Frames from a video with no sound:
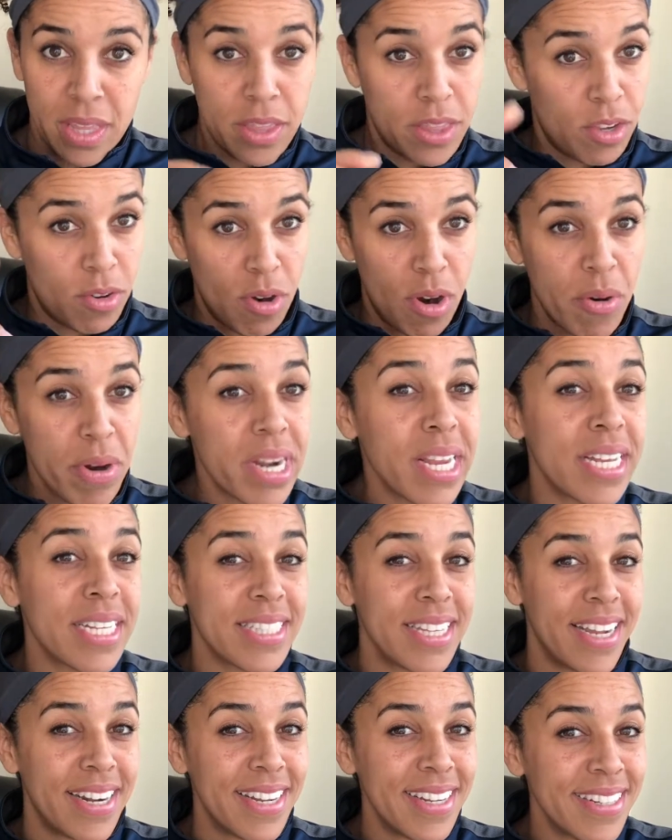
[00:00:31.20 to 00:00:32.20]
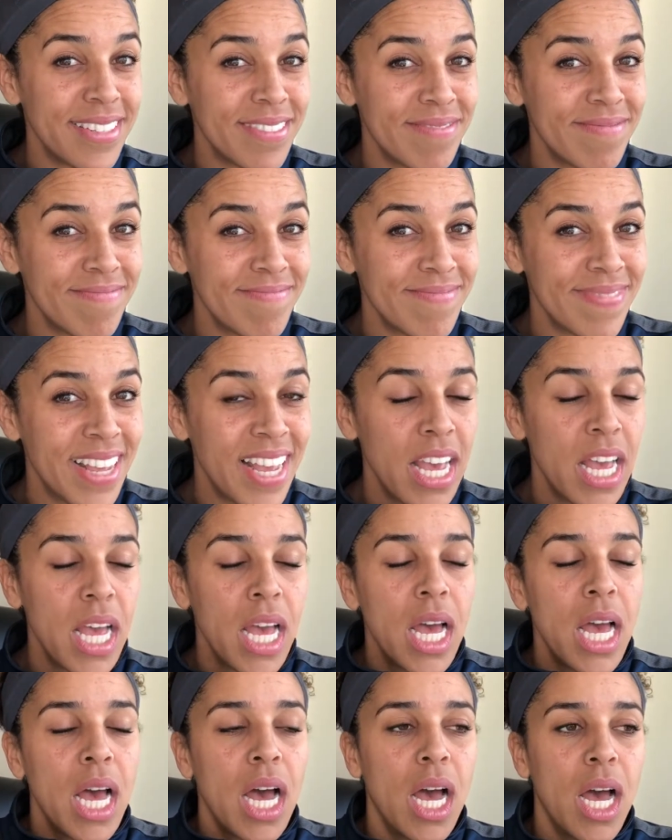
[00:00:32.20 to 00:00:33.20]
They're already excited.
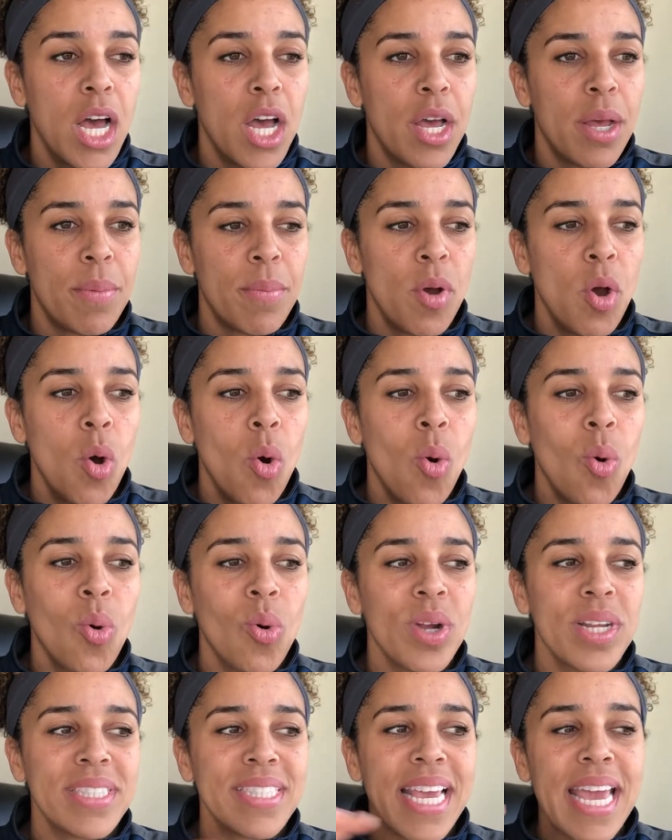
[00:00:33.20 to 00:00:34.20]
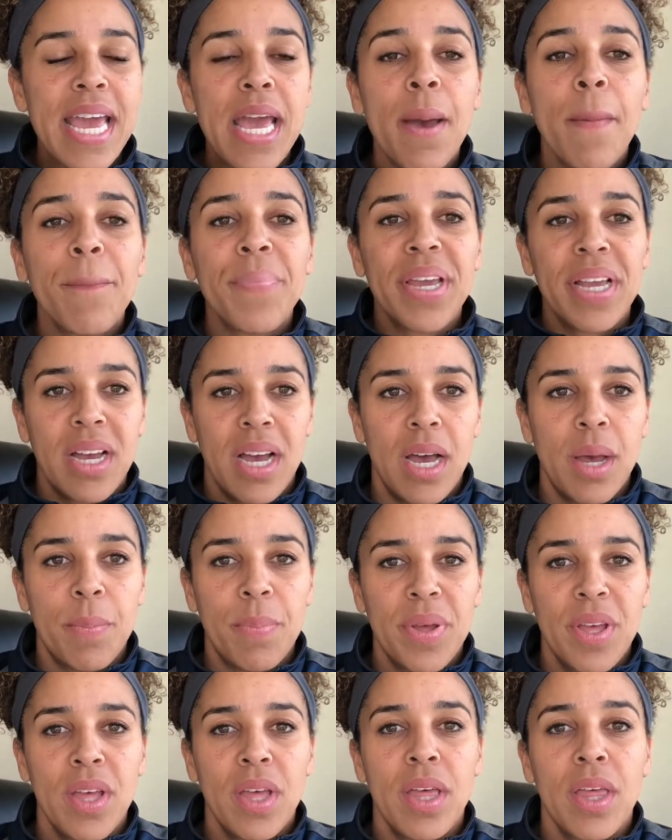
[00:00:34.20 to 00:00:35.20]
Or it's amping up
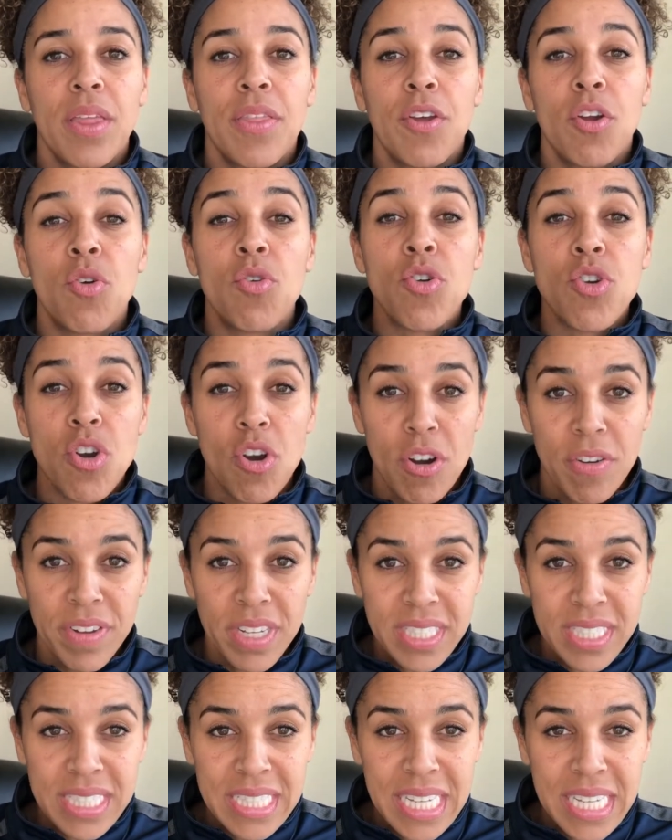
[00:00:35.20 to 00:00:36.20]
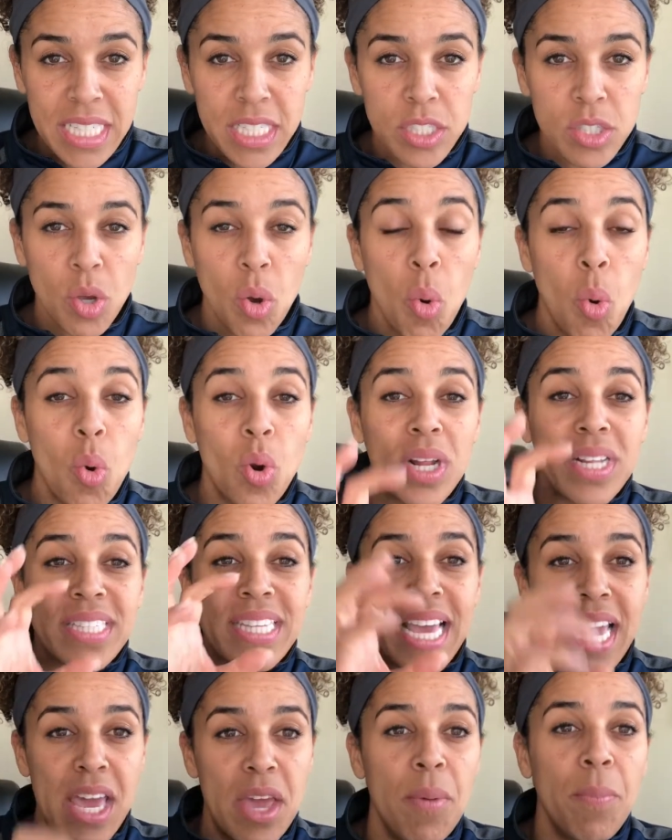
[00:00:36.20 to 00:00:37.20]
their nervousness, or it's
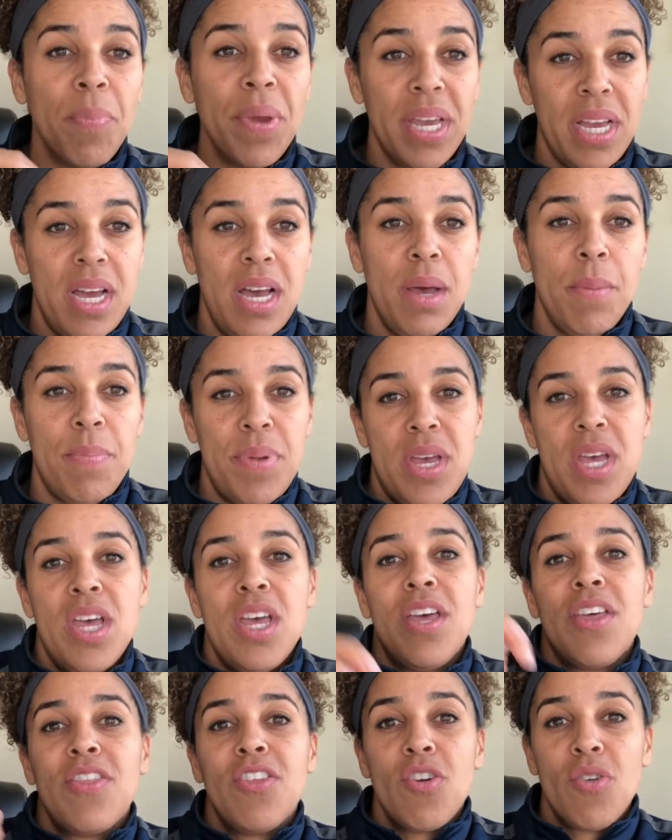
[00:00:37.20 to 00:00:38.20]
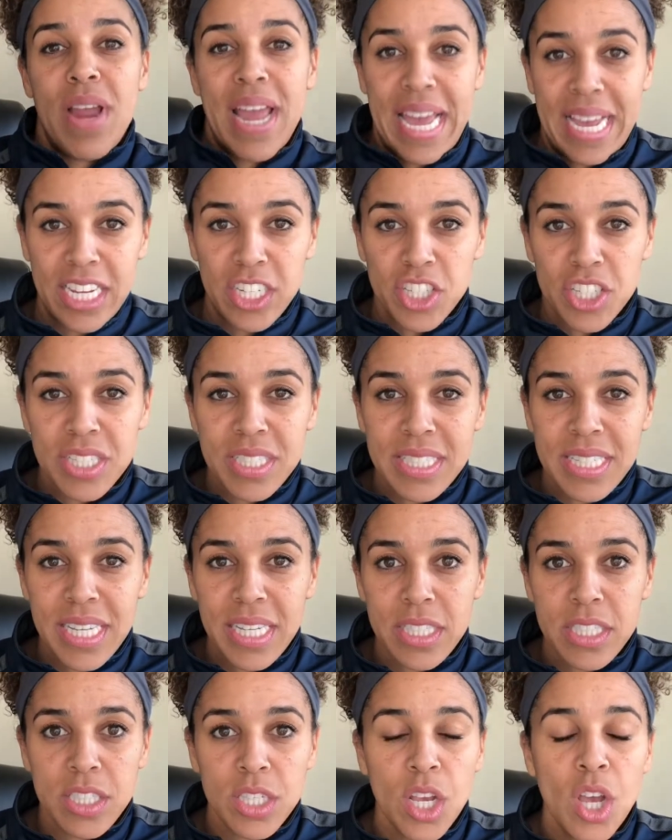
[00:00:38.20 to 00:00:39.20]
amping up their
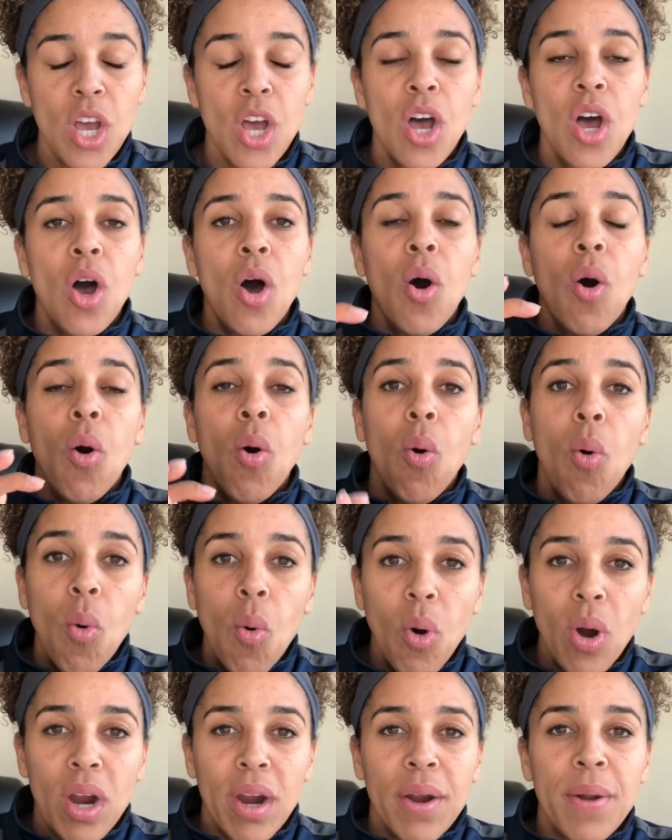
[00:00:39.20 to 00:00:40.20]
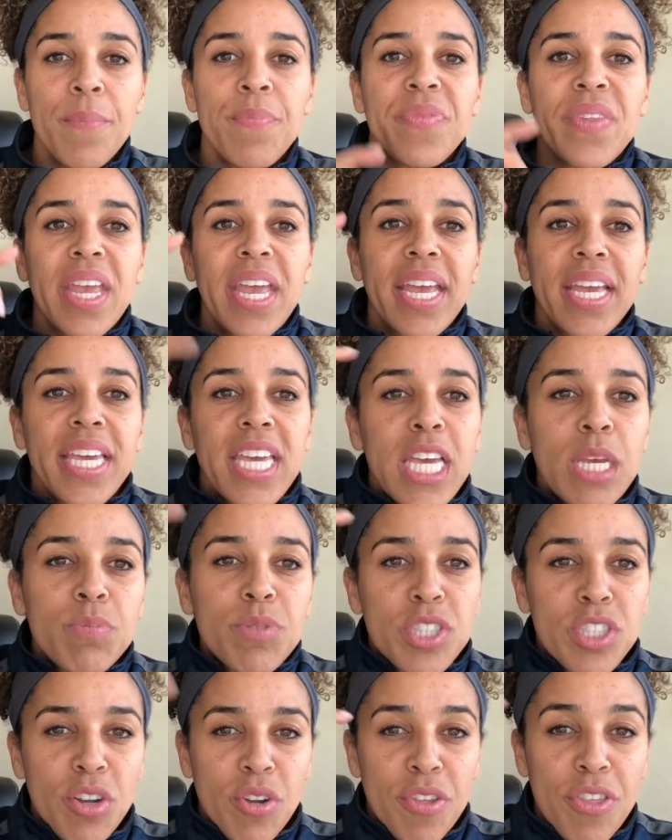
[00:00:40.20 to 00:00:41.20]
anxiousness, or it
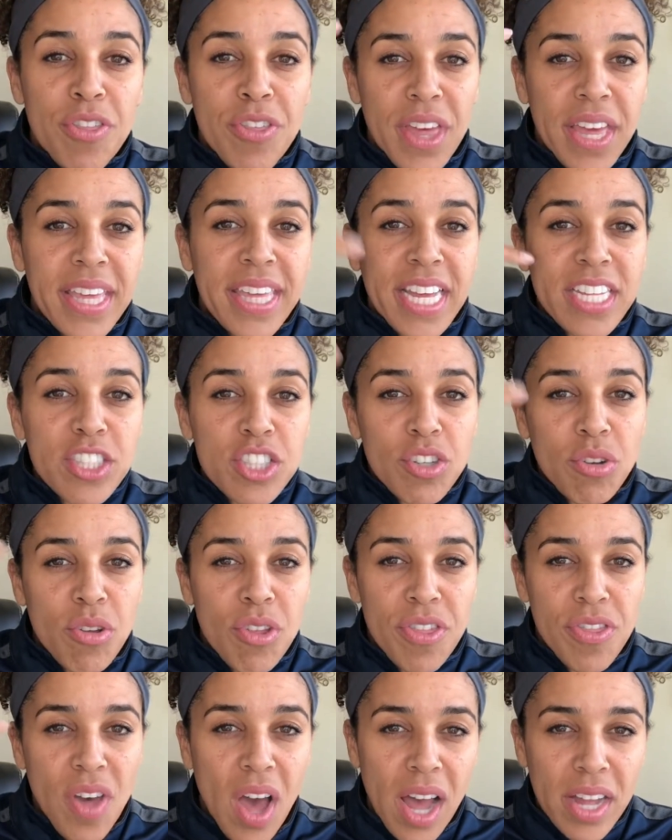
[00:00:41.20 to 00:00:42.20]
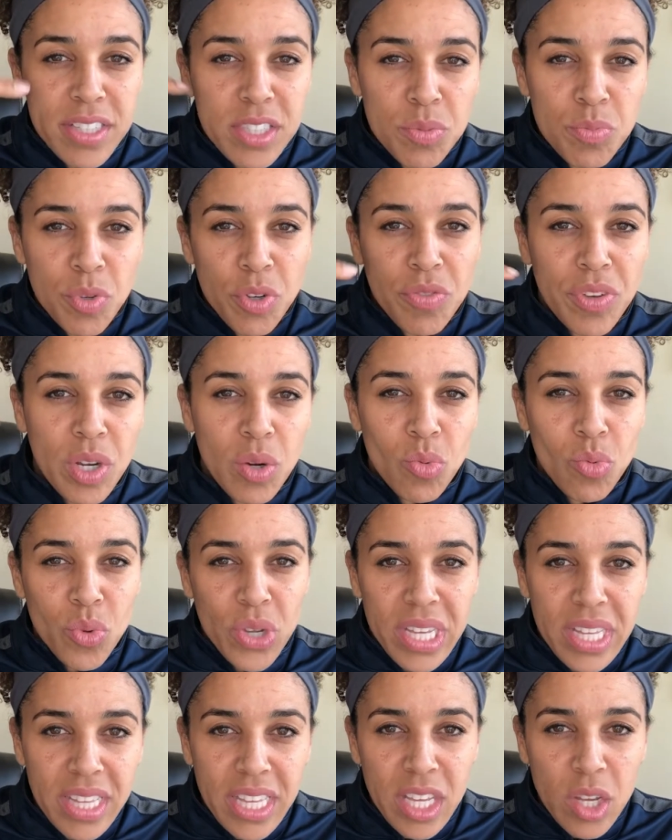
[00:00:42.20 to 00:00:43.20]
gets their thoughts moving
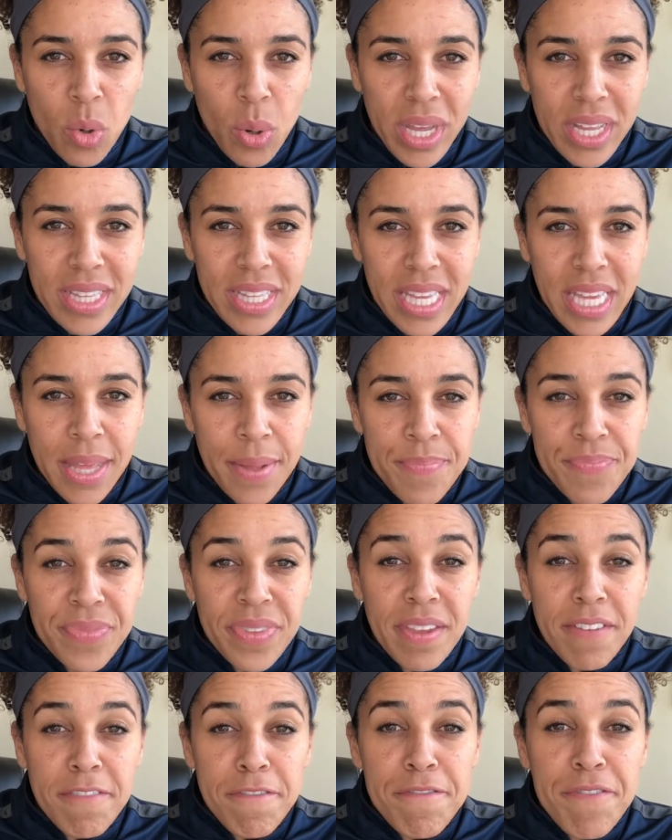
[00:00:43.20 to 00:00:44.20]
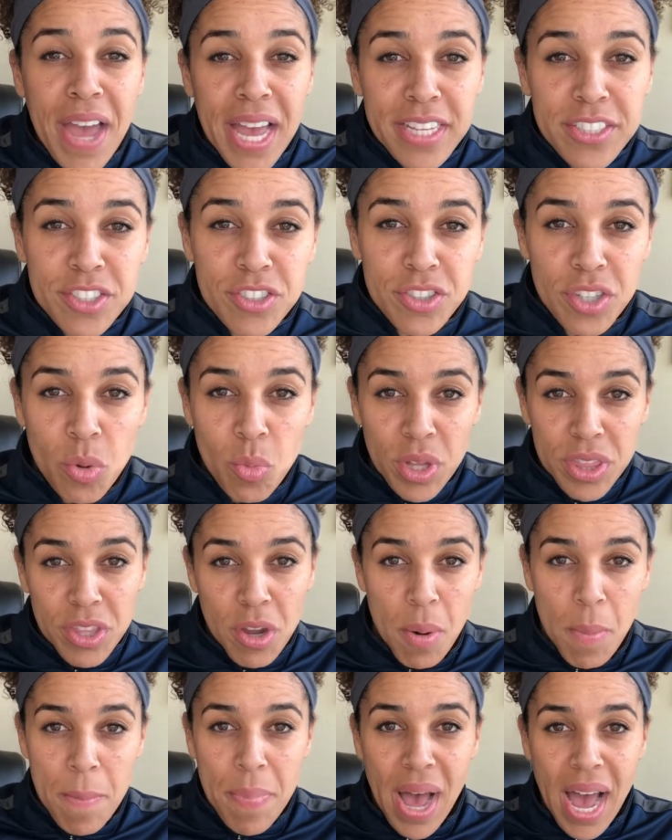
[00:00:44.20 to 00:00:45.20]
really quickly, faster than what
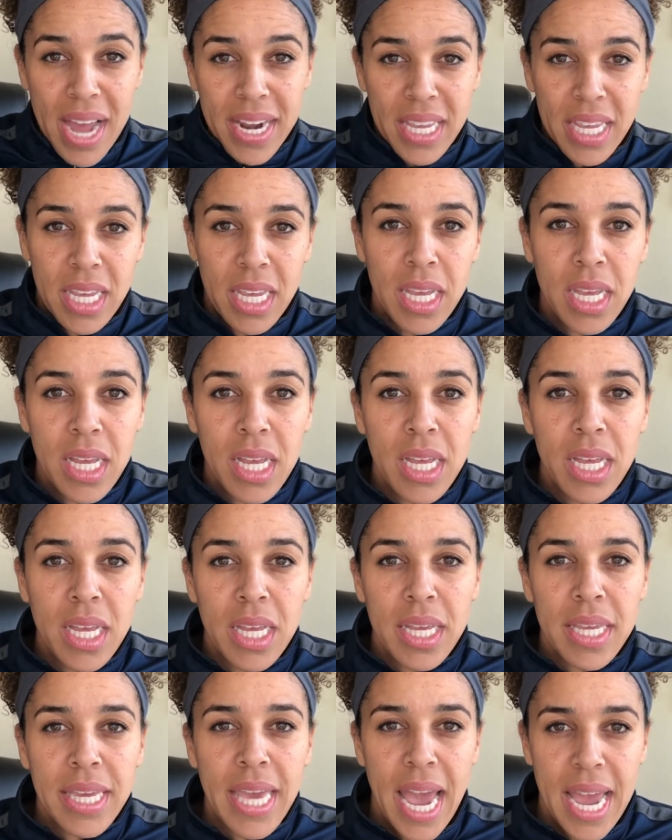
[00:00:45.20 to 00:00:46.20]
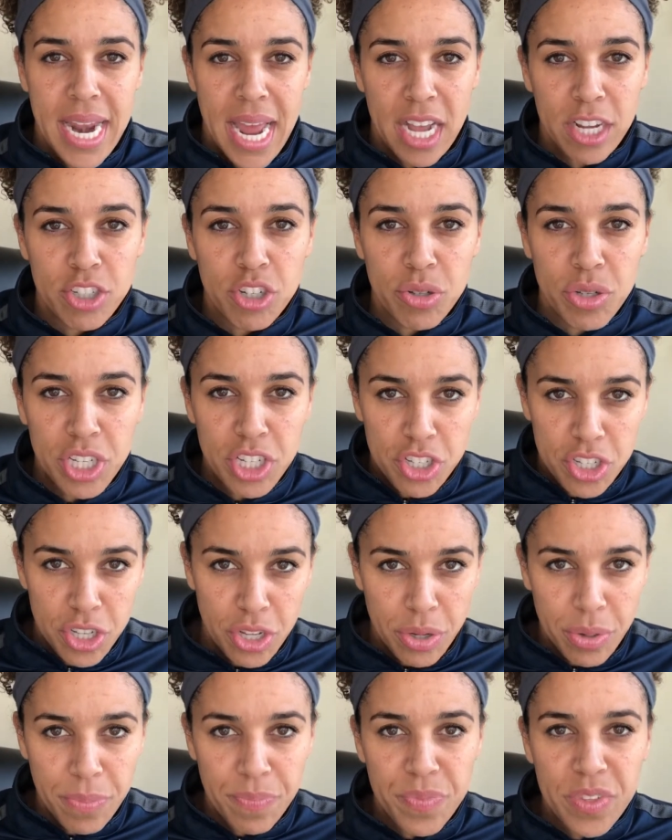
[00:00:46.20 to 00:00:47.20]
their body can actually
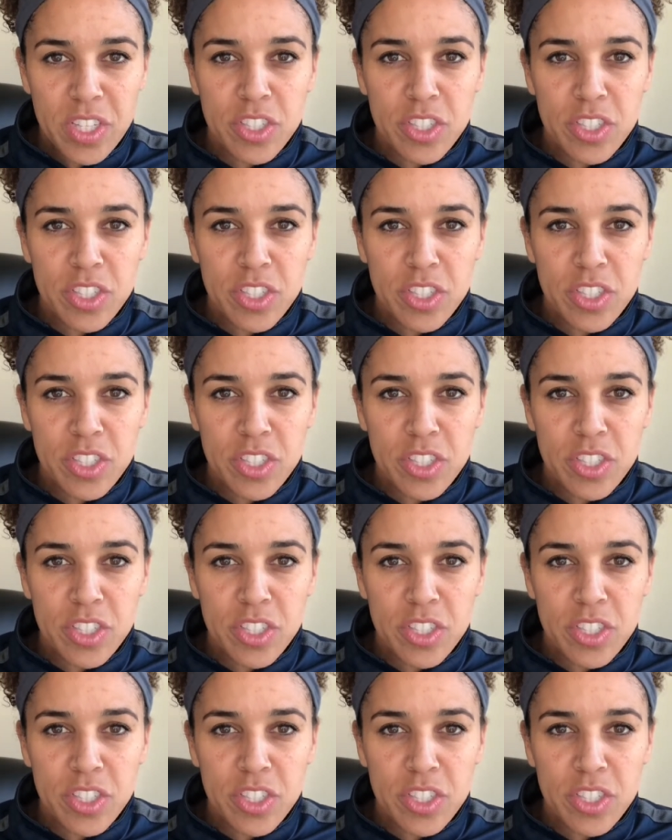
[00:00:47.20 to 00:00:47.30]
do.